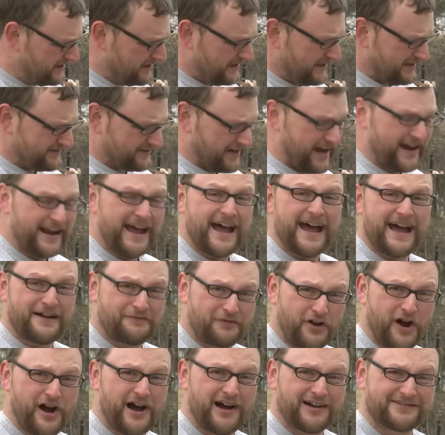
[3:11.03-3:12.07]
It's got a half
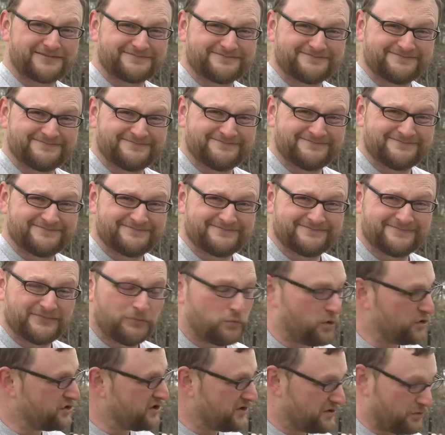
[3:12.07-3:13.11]
cock
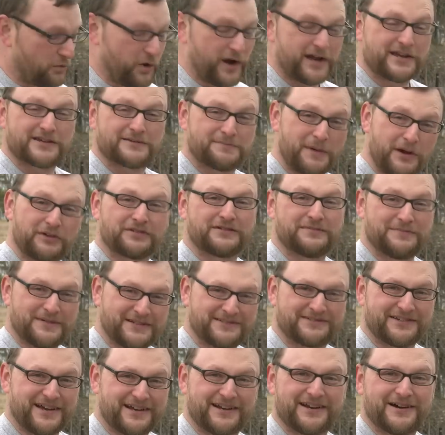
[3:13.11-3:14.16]
which is the way it's supposed to be
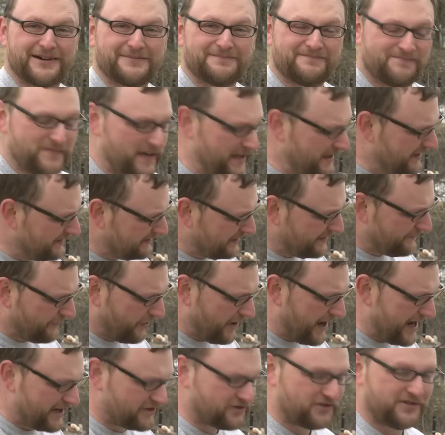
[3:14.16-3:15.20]
set up. Any lever
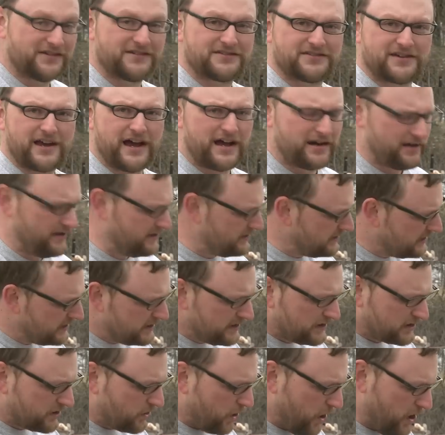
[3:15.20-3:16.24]
action that's got a
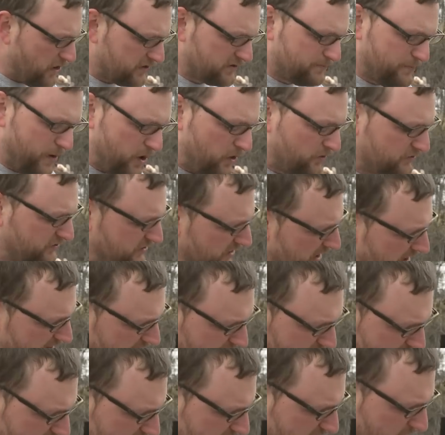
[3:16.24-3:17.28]
cross bolt
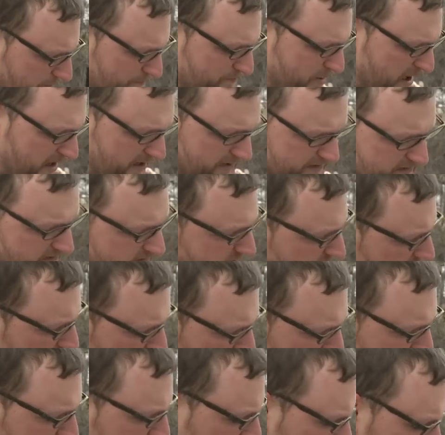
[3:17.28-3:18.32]
safety or button
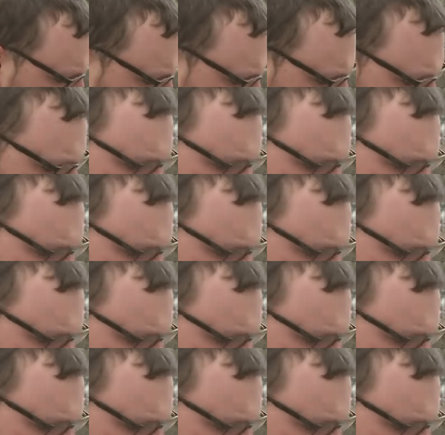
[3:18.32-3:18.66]
safety or